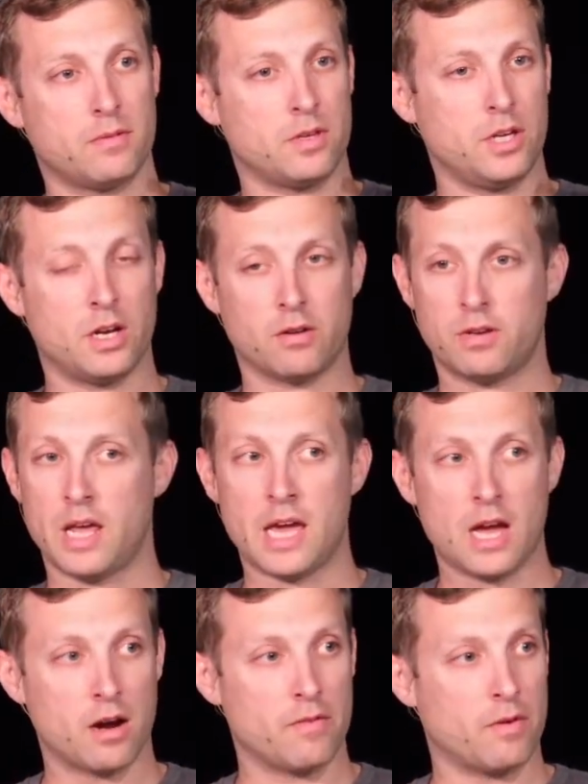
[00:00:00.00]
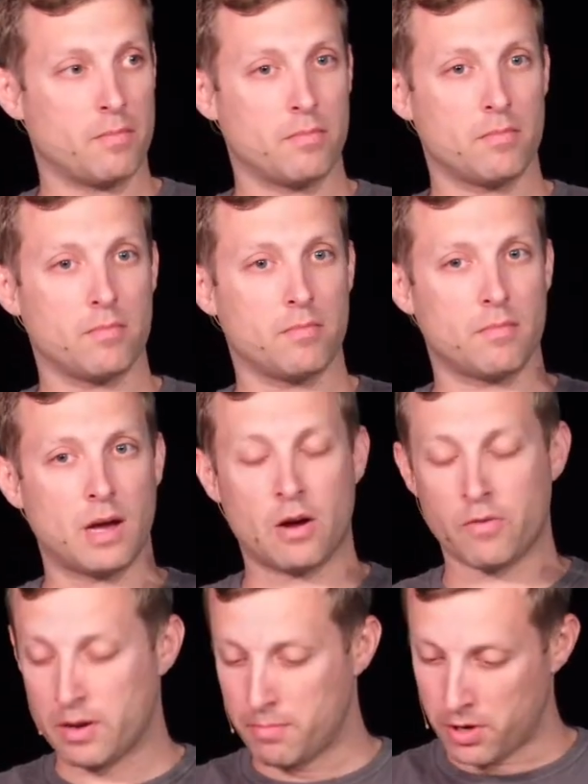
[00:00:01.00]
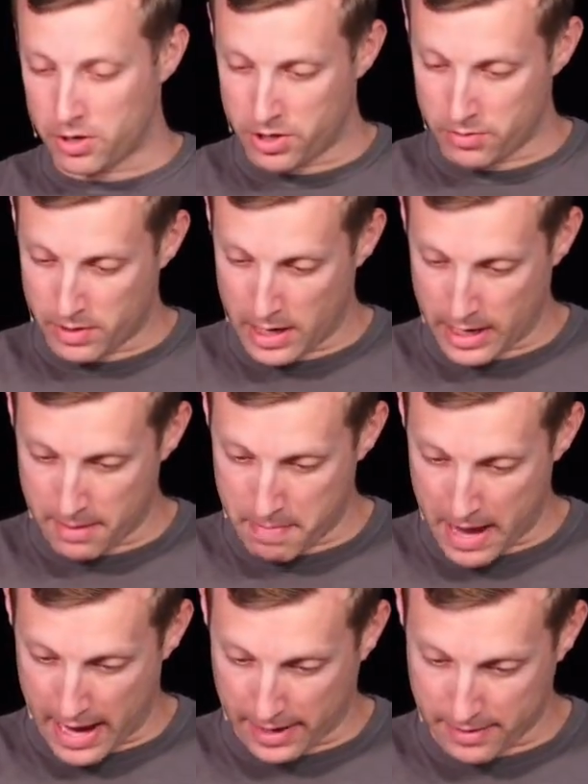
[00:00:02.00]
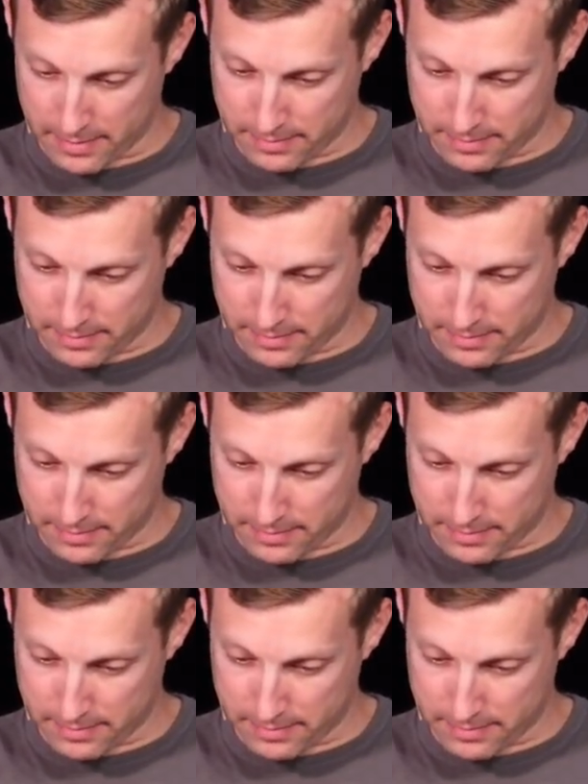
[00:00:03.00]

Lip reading: you know, take care of him. I'll reimburse you when I get back.